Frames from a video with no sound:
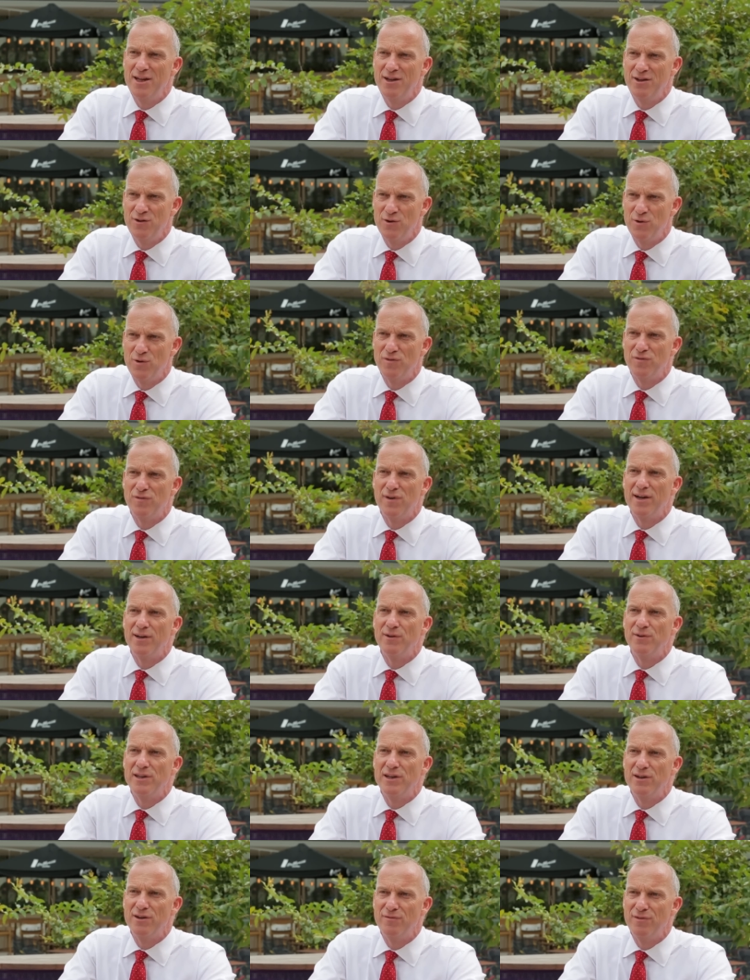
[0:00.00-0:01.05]
in your
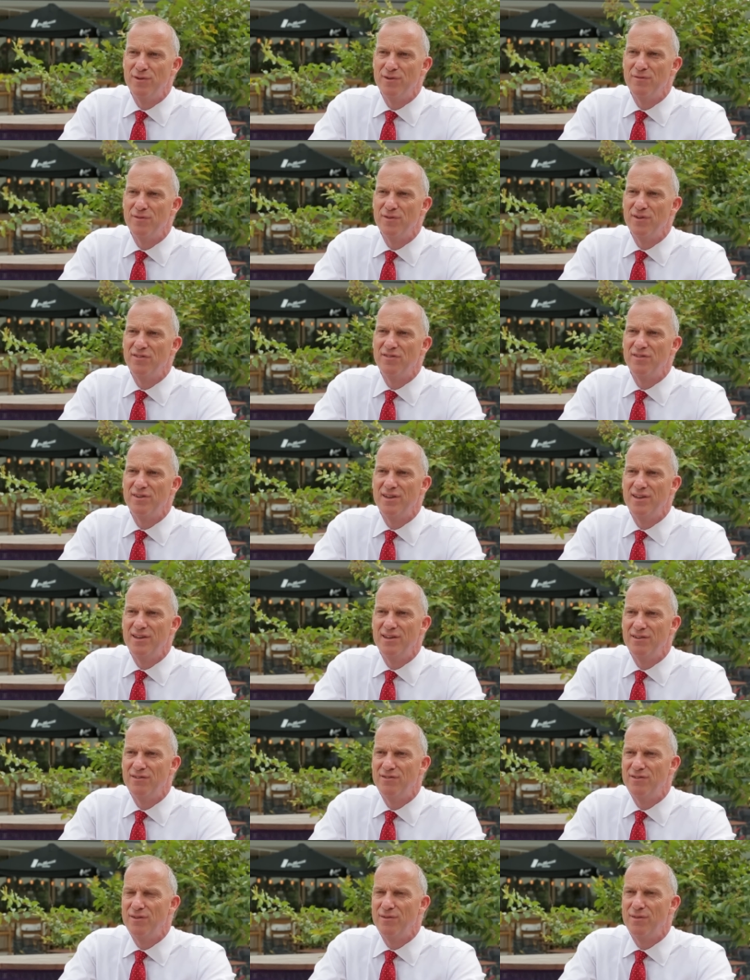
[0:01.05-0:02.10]
final year of
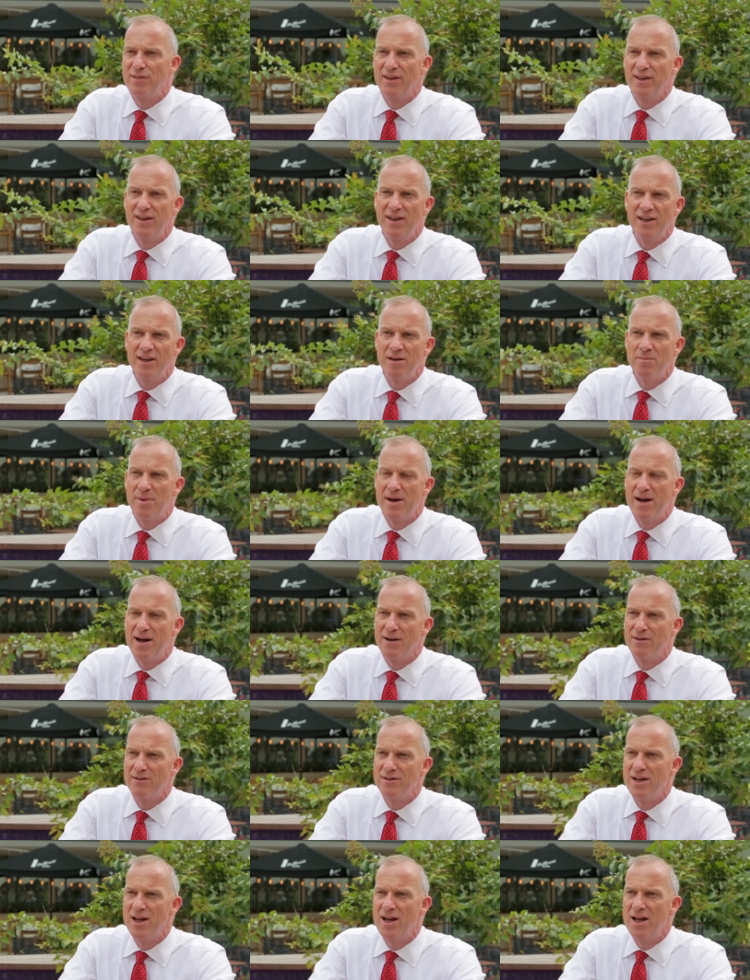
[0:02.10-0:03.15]
university as you're thinking
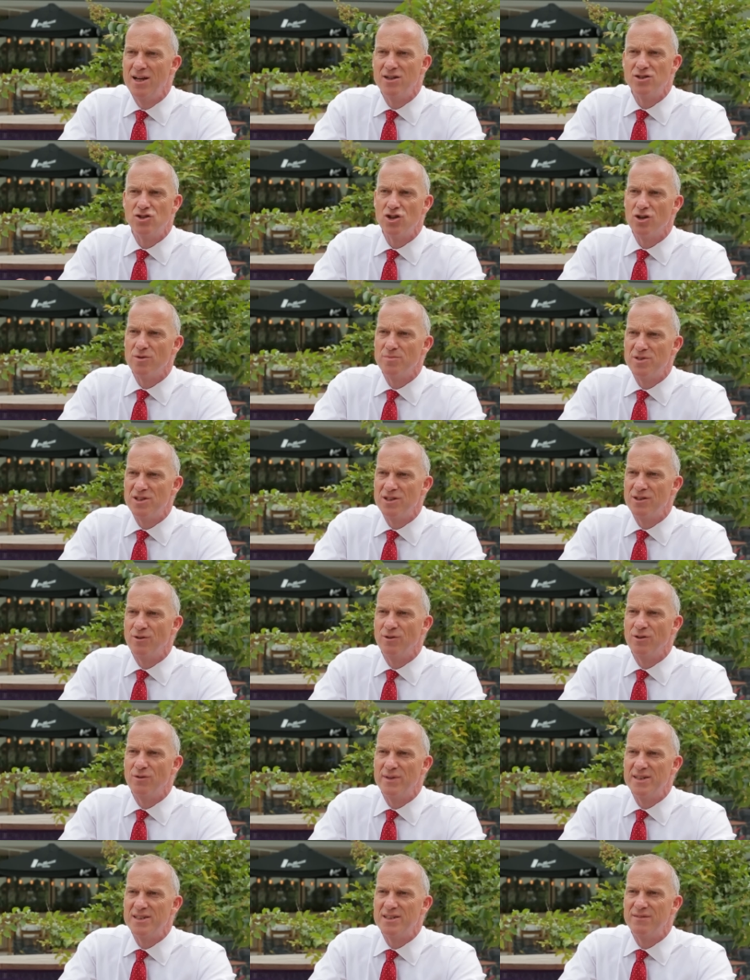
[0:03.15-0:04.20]
about jobs and
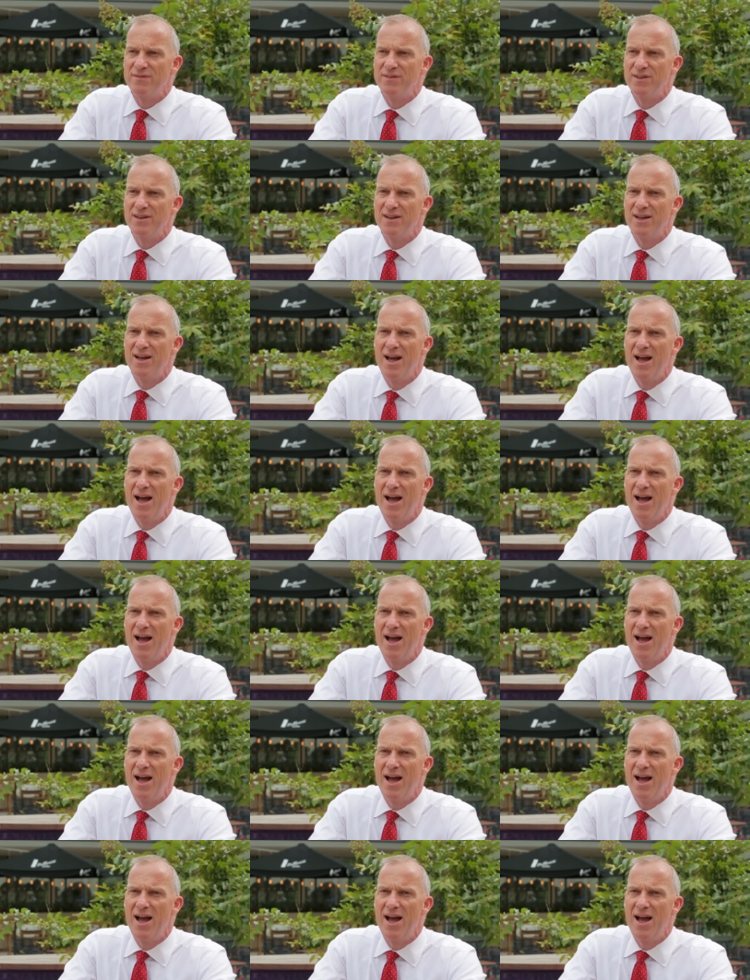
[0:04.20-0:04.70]
all the rest of it.